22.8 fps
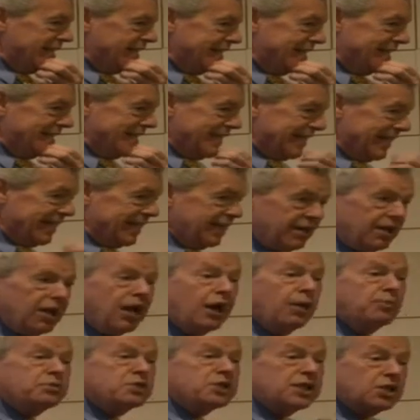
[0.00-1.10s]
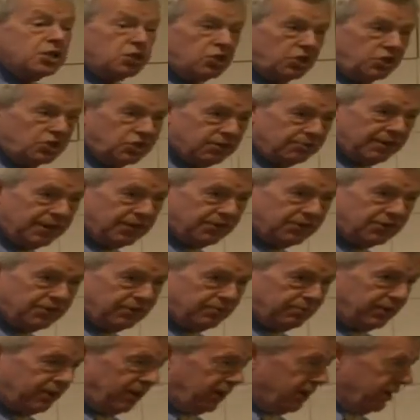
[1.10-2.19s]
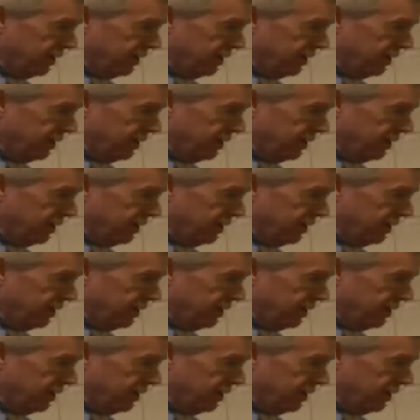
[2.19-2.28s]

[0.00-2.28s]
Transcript: you know, they get obsessions about something.